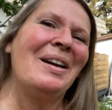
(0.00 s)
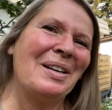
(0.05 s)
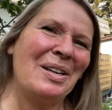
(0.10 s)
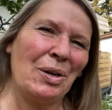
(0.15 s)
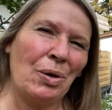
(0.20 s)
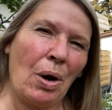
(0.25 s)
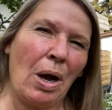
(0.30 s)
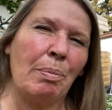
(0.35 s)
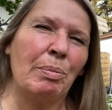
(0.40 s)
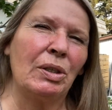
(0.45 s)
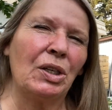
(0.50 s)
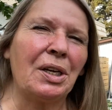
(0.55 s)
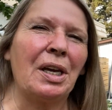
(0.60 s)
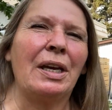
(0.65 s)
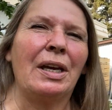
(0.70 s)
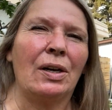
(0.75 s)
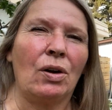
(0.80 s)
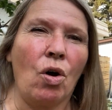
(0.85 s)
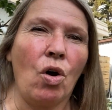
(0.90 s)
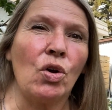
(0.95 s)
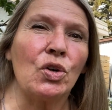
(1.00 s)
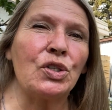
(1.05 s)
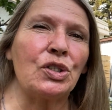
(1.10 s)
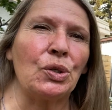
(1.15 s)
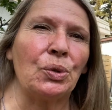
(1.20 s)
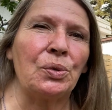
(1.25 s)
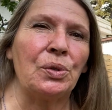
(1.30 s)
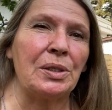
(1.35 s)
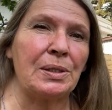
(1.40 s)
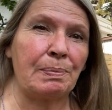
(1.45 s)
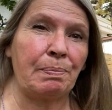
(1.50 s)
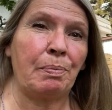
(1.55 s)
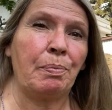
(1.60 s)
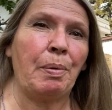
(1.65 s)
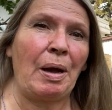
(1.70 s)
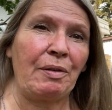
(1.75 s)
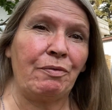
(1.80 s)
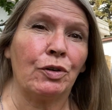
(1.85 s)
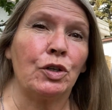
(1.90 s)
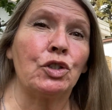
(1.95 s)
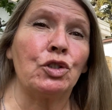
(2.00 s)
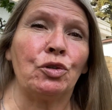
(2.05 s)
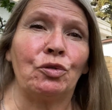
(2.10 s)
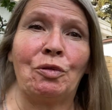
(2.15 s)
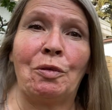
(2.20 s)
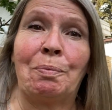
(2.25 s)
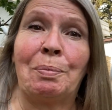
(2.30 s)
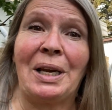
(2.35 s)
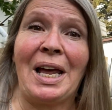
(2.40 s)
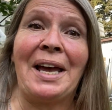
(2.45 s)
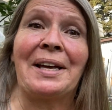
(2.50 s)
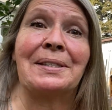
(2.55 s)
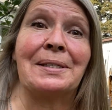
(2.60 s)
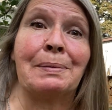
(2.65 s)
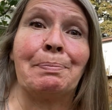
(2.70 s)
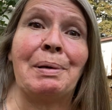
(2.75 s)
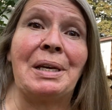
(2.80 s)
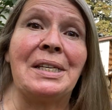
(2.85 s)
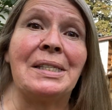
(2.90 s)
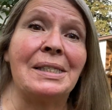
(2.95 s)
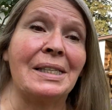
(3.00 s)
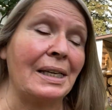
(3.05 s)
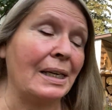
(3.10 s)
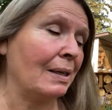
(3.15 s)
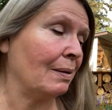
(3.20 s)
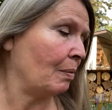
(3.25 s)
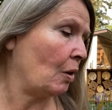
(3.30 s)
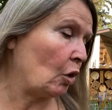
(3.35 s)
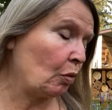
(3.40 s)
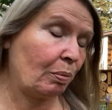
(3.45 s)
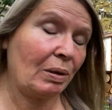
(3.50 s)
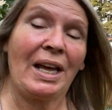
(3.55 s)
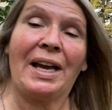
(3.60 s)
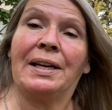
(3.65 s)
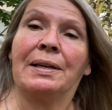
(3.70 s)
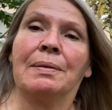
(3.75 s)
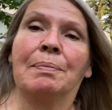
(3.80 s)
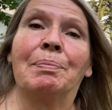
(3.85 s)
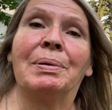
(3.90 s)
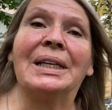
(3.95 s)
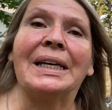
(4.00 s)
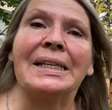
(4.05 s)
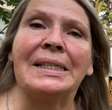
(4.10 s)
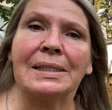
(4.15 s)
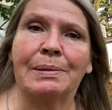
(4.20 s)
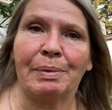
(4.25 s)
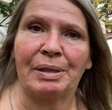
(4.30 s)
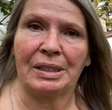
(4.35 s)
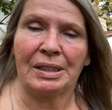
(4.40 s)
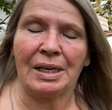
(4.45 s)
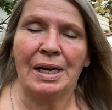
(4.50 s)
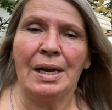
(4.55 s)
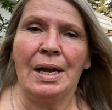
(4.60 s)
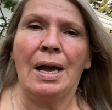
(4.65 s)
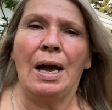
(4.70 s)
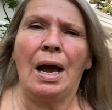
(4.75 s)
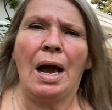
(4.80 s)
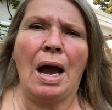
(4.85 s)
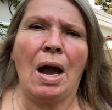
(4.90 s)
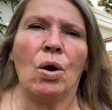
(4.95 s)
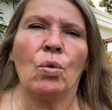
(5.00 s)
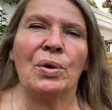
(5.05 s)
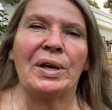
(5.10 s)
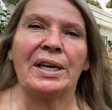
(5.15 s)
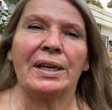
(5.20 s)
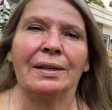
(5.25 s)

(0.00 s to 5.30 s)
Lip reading: I'm looking at also this by virtue of plant spacing or plant placement, how we